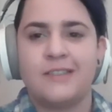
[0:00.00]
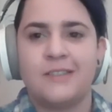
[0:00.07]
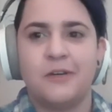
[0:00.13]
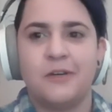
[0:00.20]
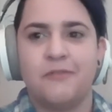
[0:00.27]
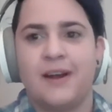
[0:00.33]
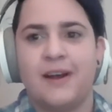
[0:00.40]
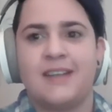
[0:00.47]
So
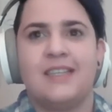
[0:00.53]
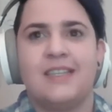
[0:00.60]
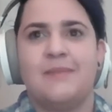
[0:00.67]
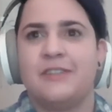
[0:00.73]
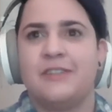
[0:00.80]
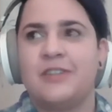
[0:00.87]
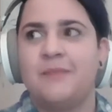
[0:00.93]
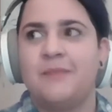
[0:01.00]
if you're asking
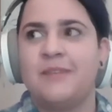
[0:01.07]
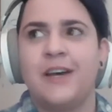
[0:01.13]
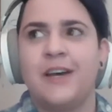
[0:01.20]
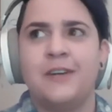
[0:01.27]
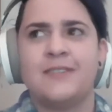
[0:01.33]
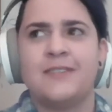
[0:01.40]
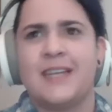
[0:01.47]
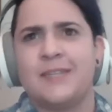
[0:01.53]
about job
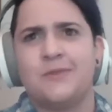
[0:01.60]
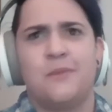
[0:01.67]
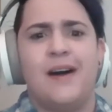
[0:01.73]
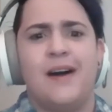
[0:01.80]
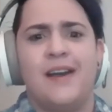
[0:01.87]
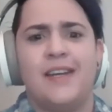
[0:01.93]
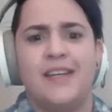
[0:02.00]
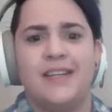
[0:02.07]
titles, that's what
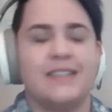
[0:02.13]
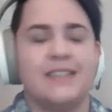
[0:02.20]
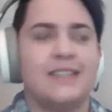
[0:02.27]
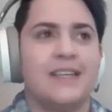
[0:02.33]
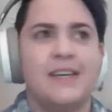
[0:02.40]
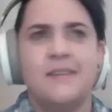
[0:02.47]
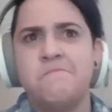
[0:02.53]
mine is.